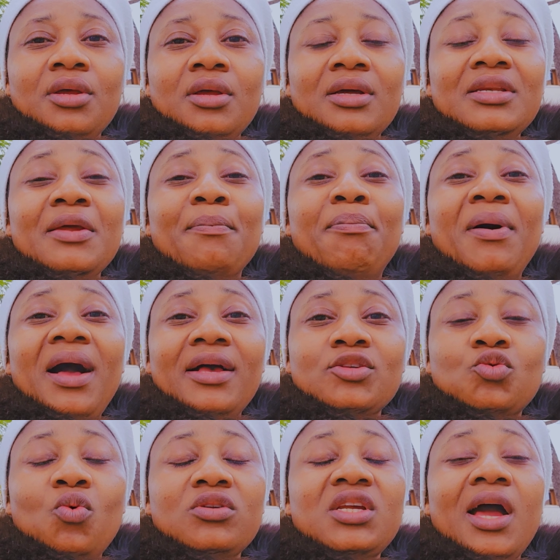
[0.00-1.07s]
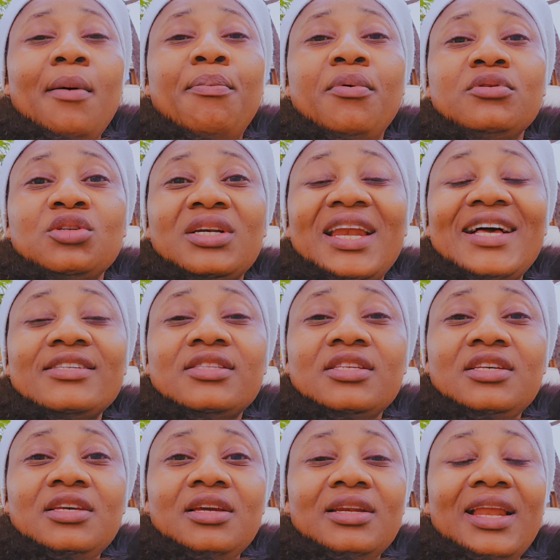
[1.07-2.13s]
the past, what happened last
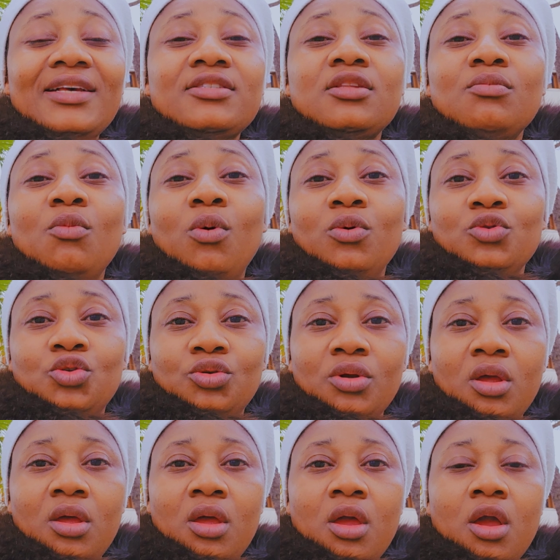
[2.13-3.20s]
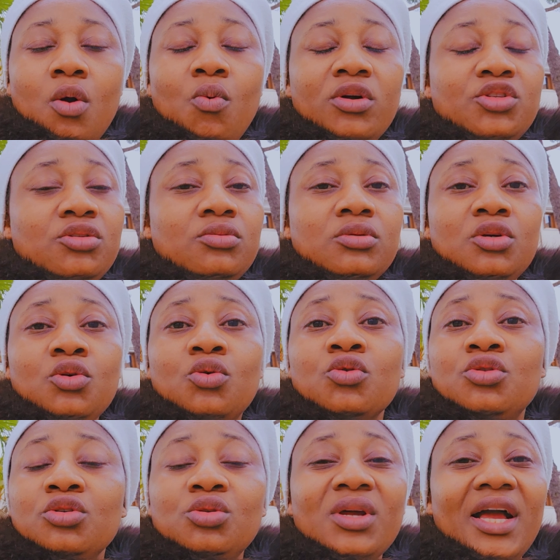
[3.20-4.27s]
year, last month, what you
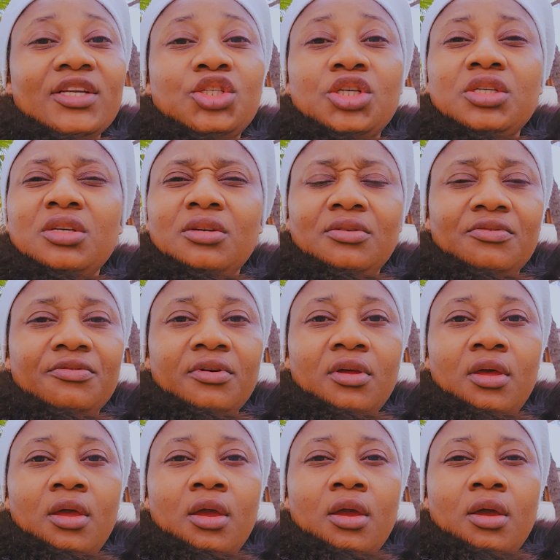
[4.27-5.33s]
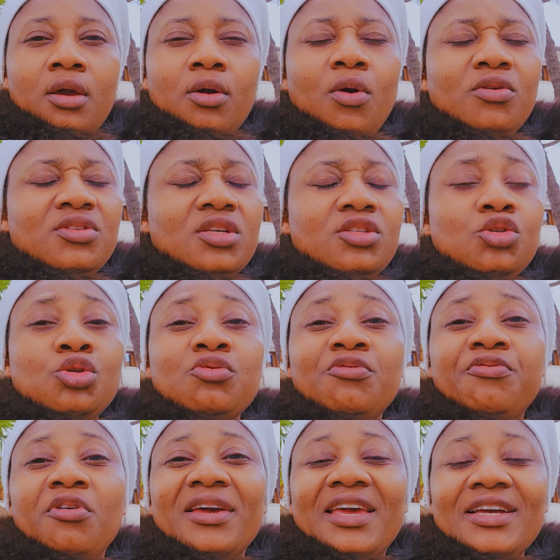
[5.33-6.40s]
couldn't achieve. God says you should
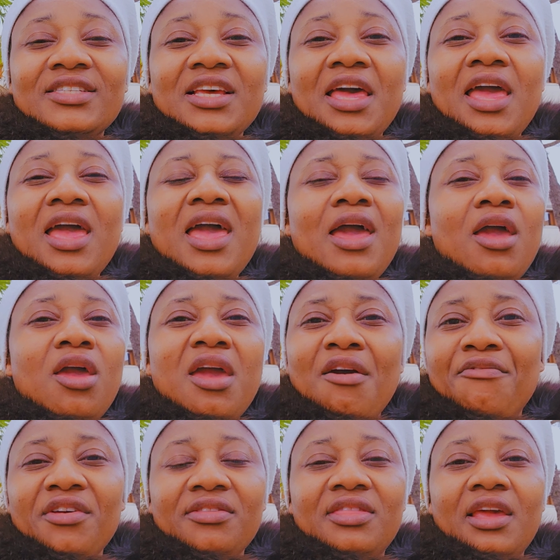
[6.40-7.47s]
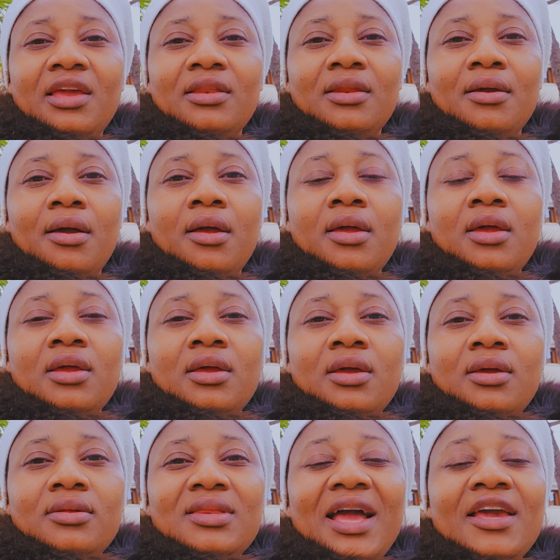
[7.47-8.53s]
forget everything
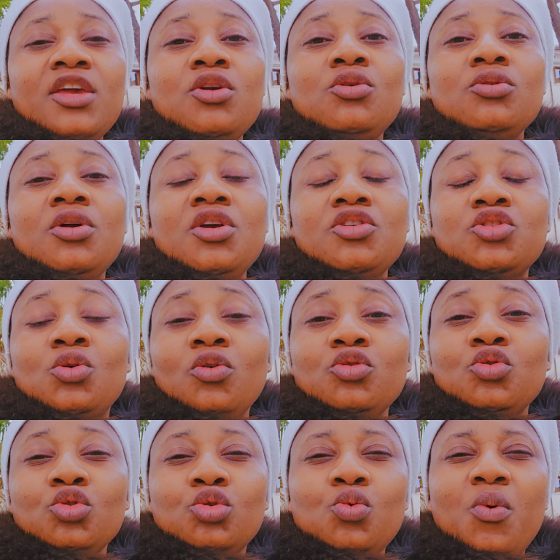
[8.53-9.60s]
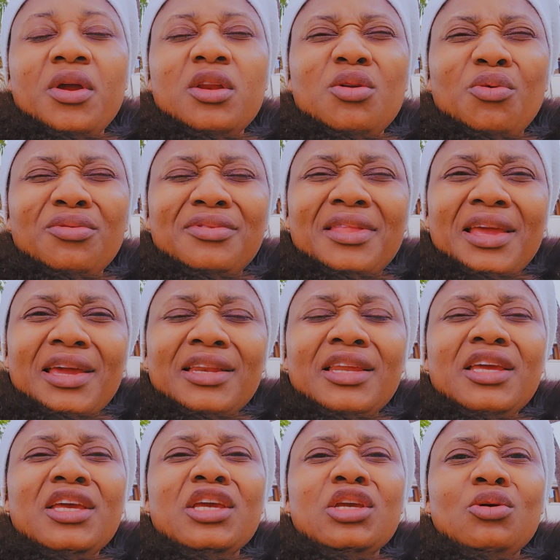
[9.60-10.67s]
that he, He's going to do a new thing
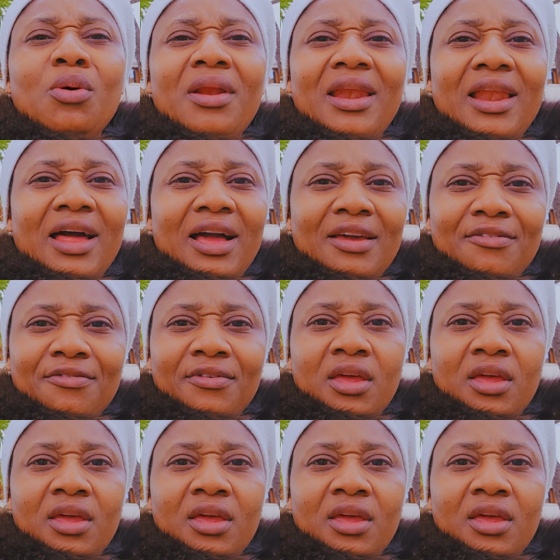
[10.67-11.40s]
in your life.